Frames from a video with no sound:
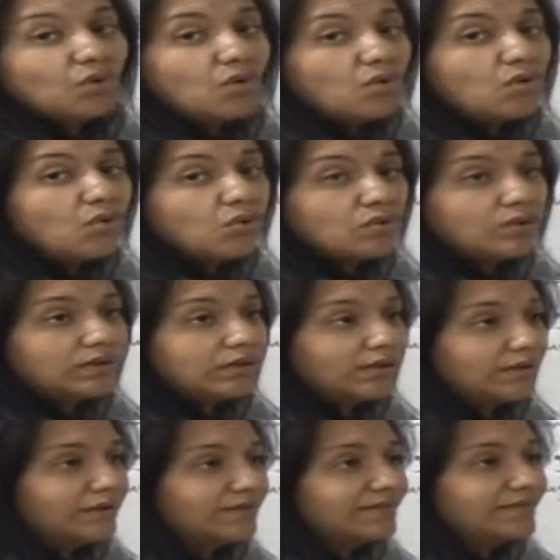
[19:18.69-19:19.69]

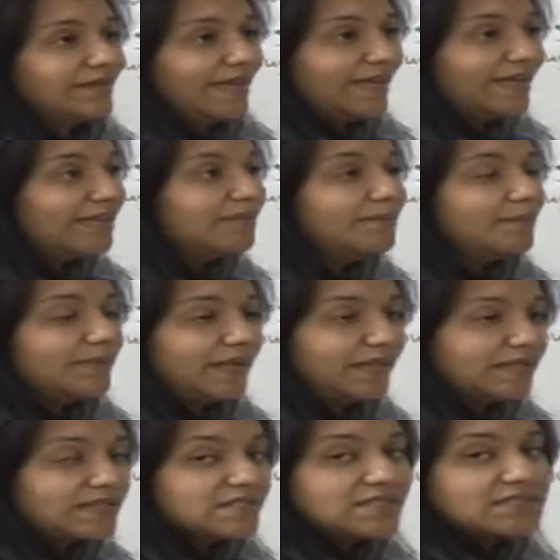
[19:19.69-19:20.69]
all the 8
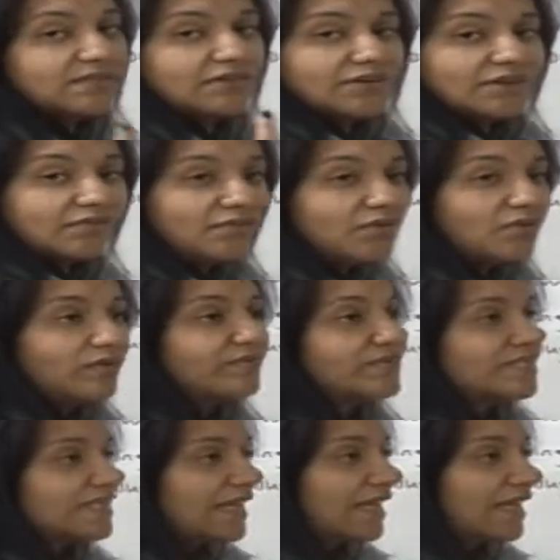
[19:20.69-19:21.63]
planets revolves